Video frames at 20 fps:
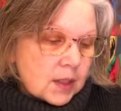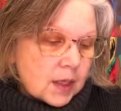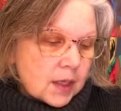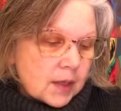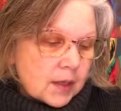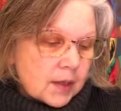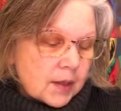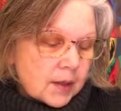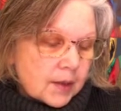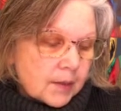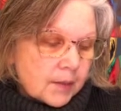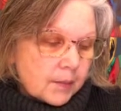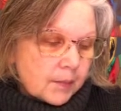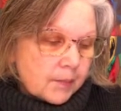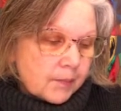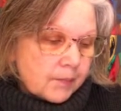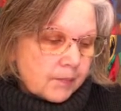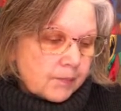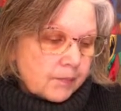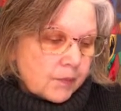
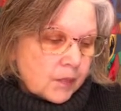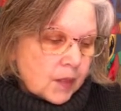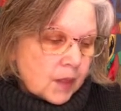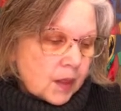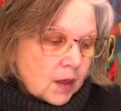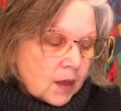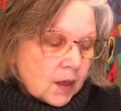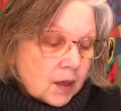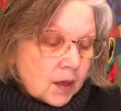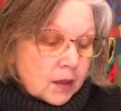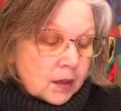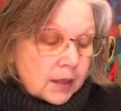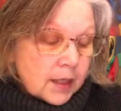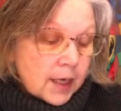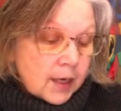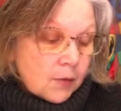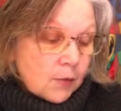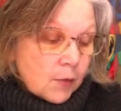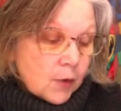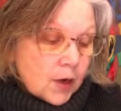
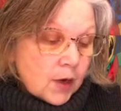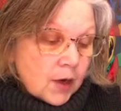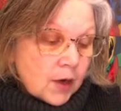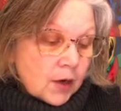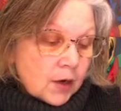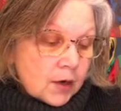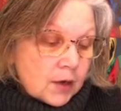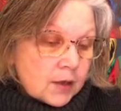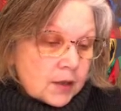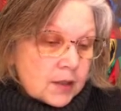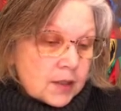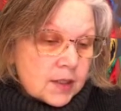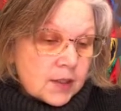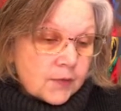light workers.